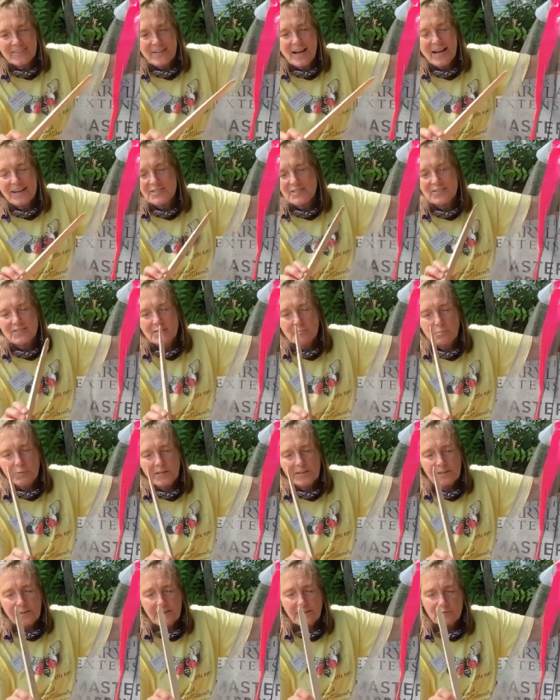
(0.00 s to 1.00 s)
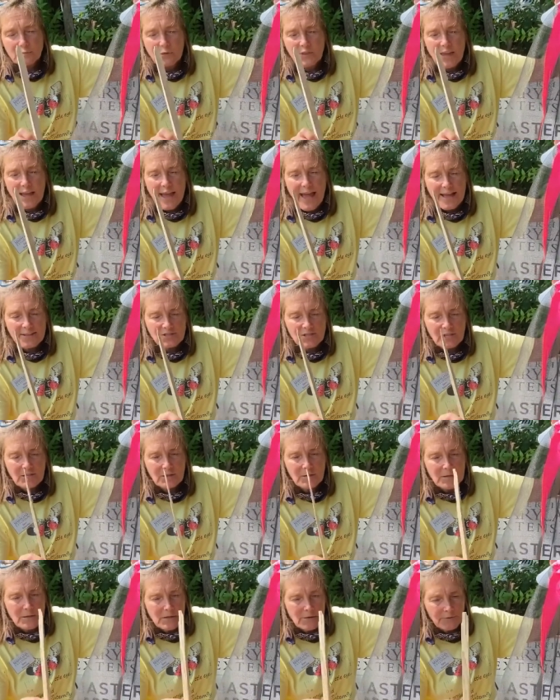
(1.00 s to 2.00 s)
I just split these with a hatchet
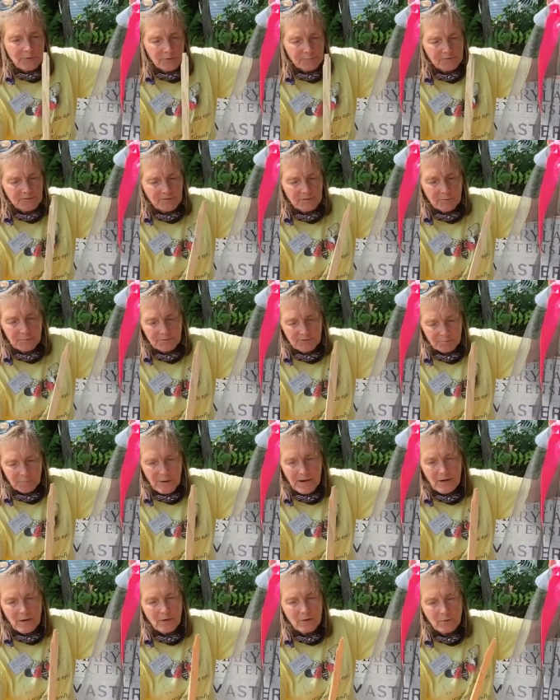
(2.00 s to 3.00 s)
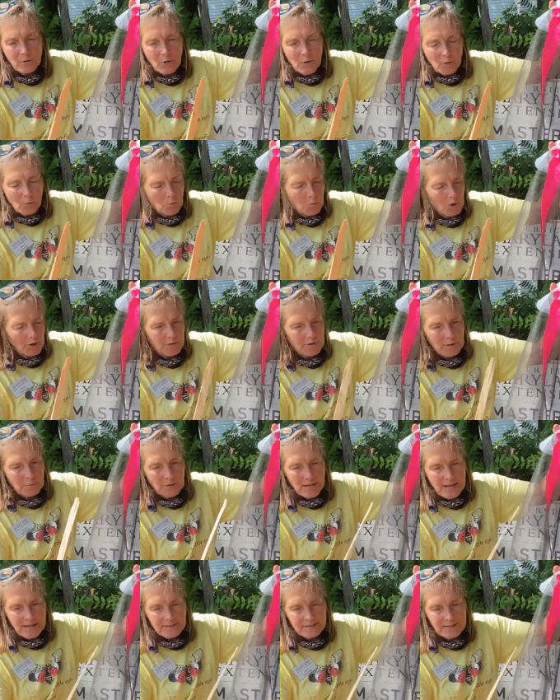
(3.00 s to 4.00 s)
from some spare wood that
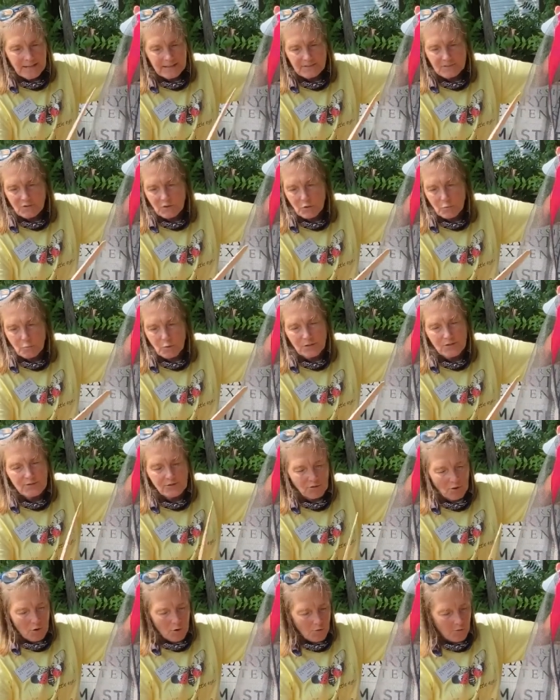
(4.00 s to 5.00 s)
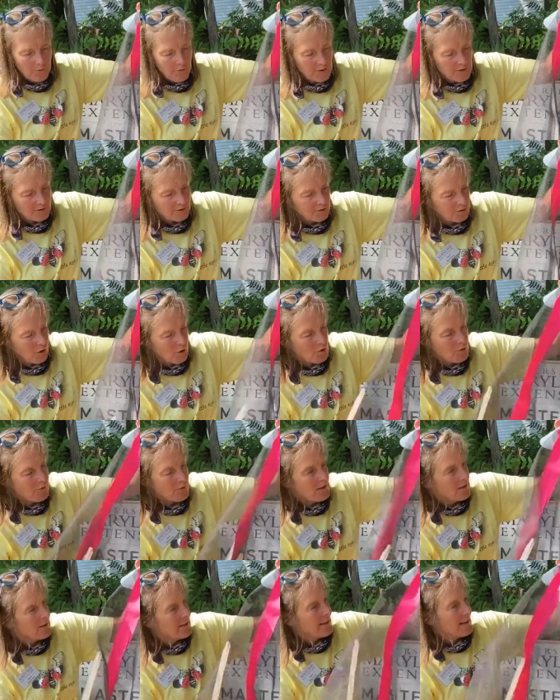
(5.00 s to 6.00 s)
we had next to the wood stove, stove
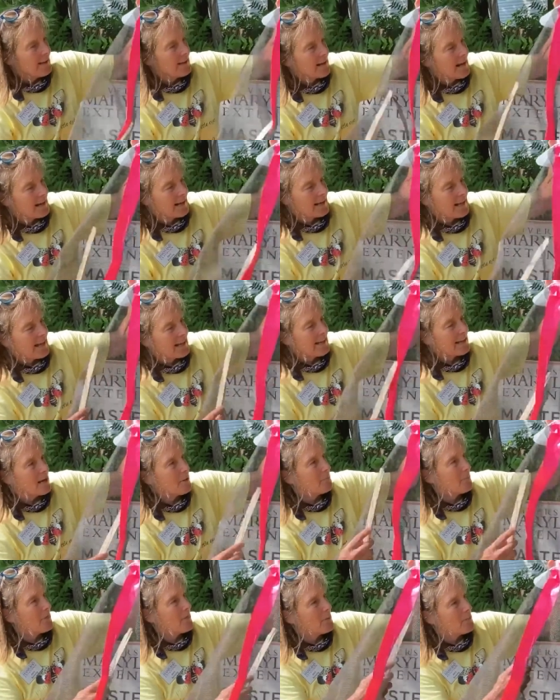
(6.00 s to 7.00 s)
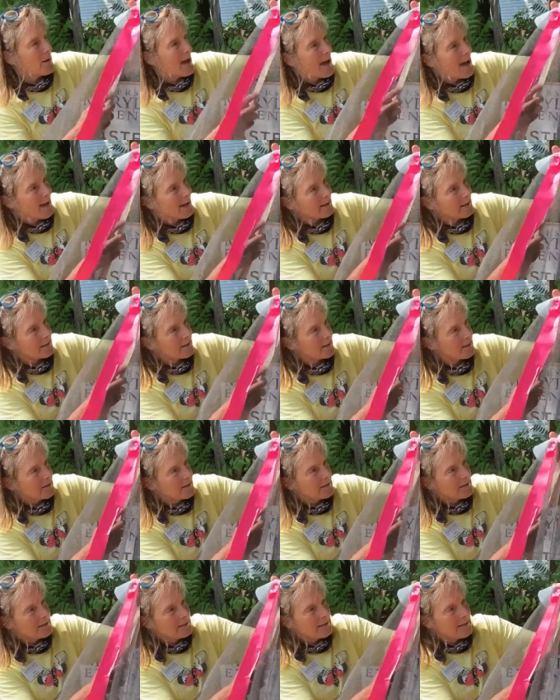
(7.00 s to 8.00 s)
and I lay it up in the back
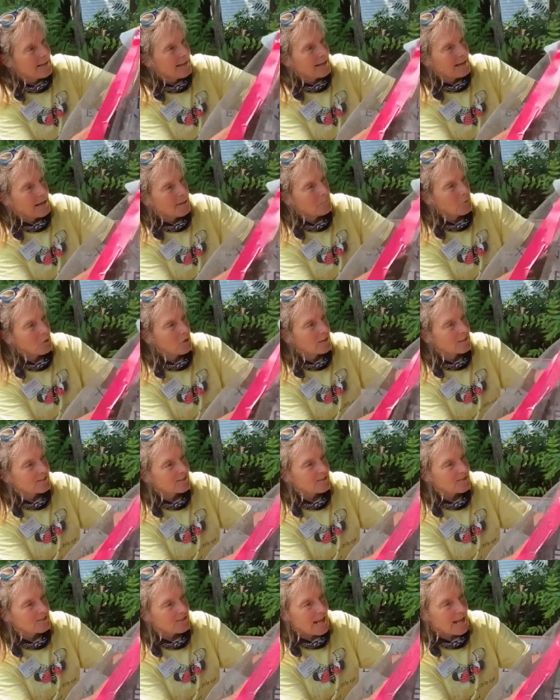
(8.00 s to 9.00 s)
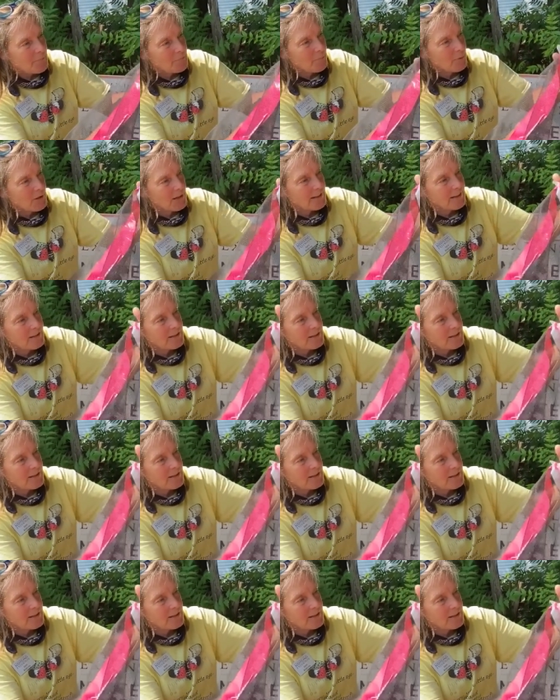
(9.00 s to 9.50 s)
and I'm going to staple it